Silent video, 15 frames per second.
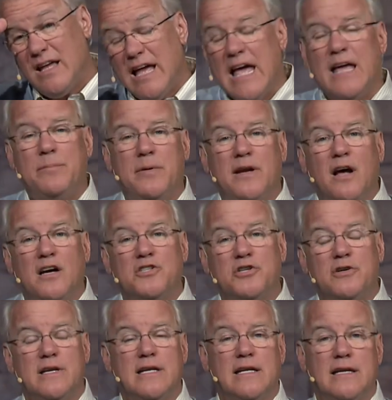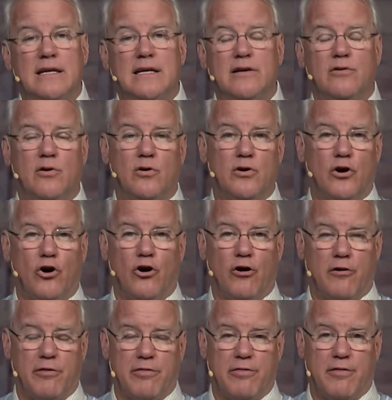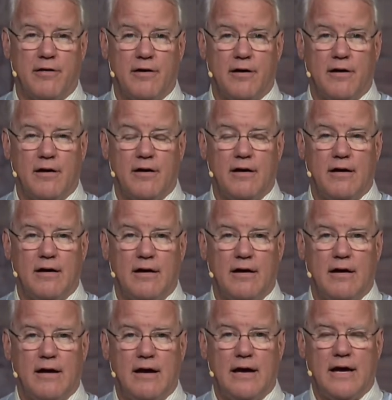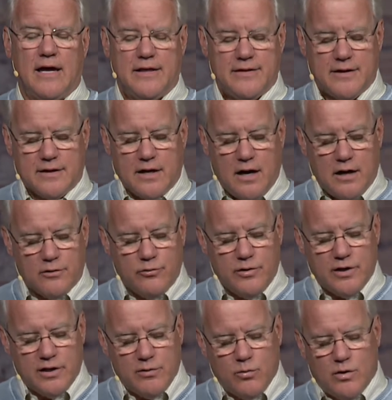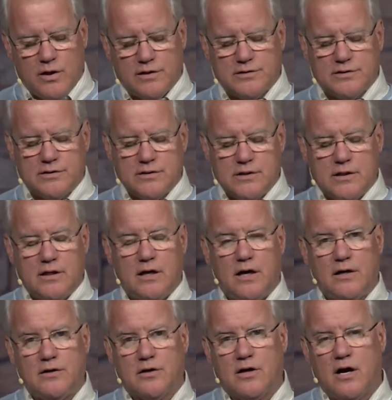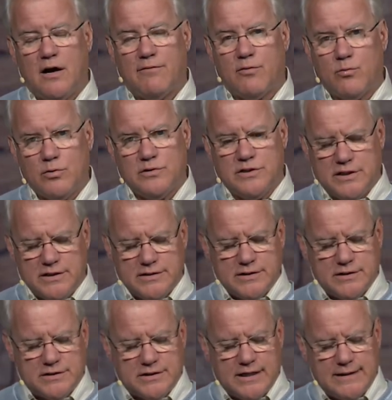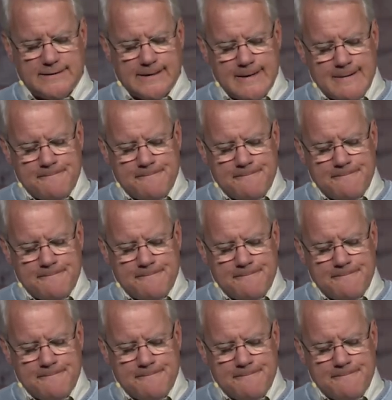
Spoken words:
had been ushered in here on earth and that God really was undercover? Well, Jesus says,